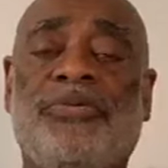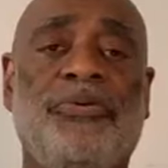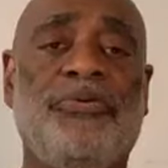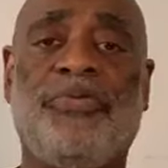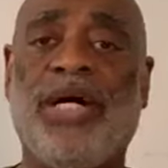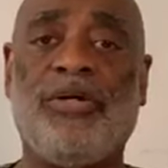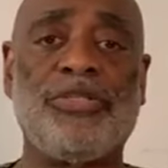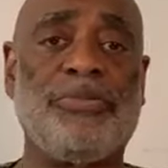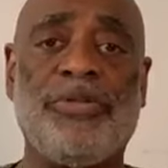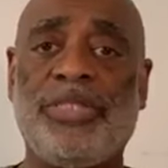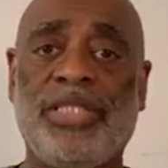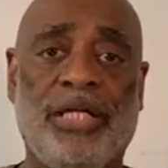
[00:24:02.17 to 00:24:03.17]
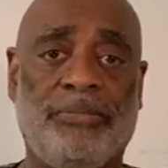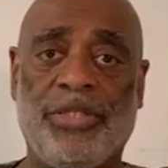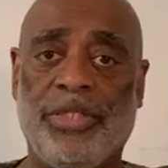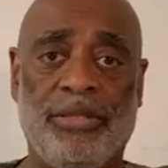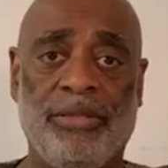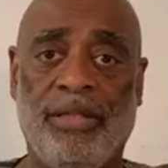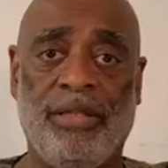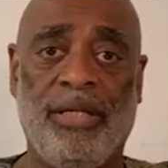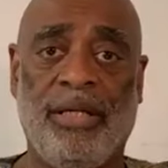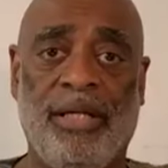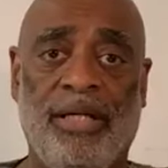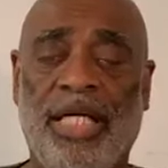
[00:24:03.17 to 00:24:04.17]
through false perception.
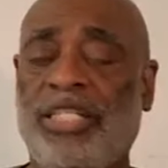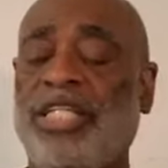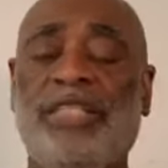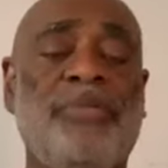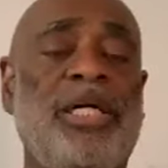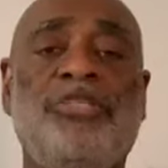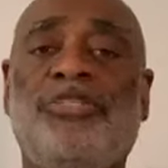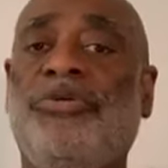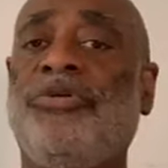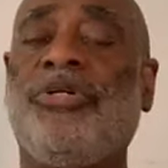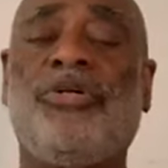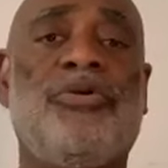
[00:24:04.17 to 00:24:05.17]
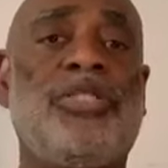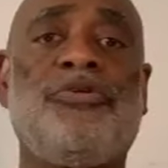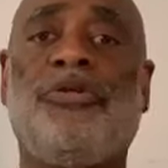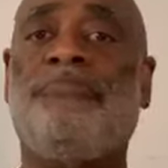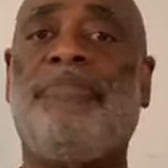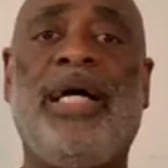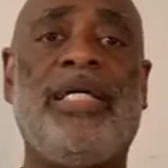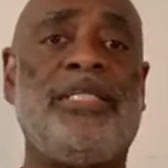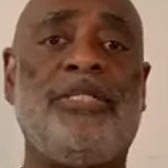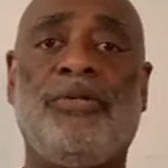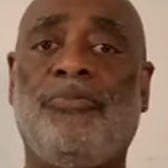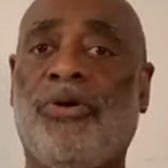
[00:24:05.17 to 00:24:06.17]
It just means you're going to
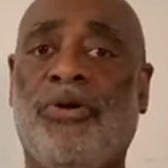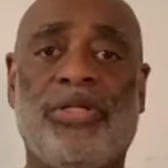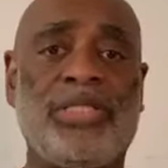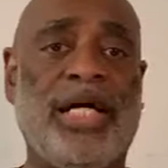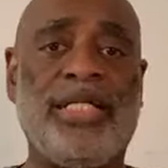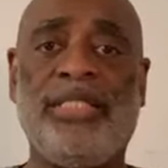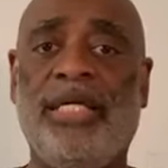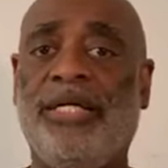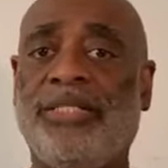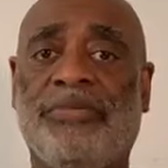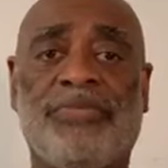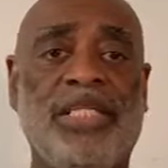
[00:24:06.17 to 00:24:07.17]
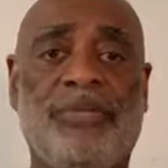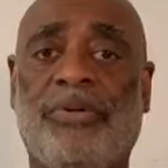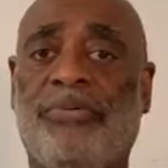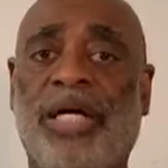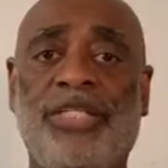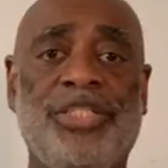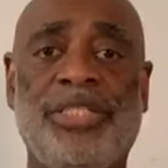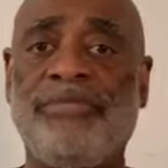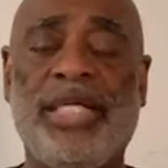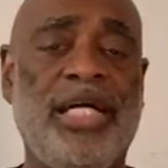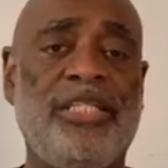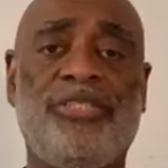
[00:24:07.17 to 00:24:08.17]
abandon the world's ideas of
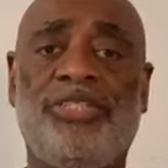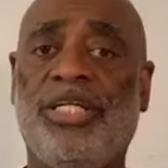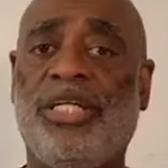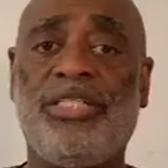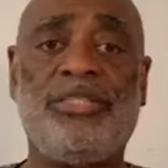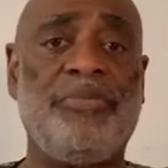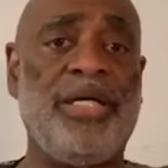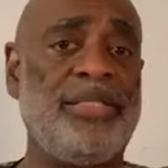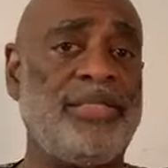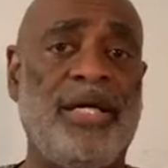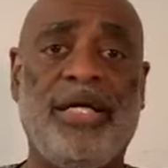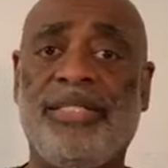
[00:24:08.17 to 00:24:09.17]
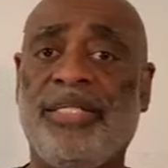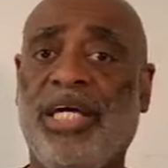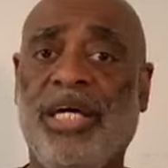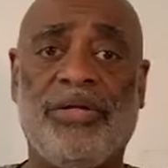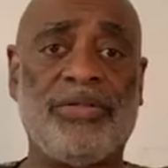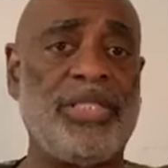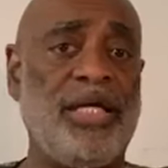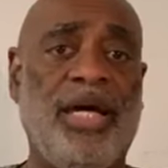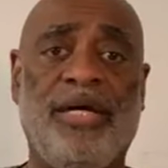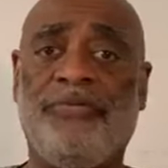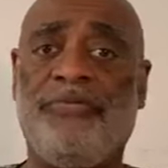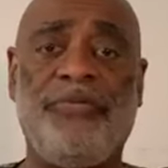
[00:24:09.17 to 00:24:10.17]
separation and judgment and guilt
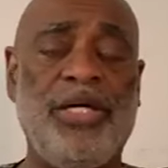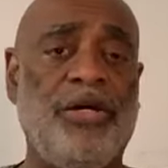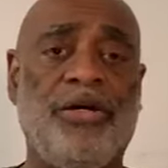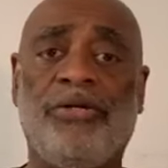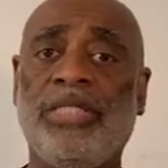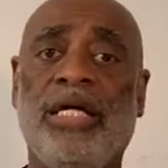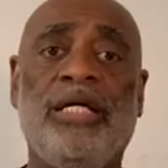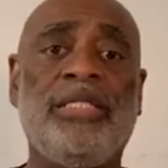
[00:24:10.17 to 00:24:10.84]
and fear.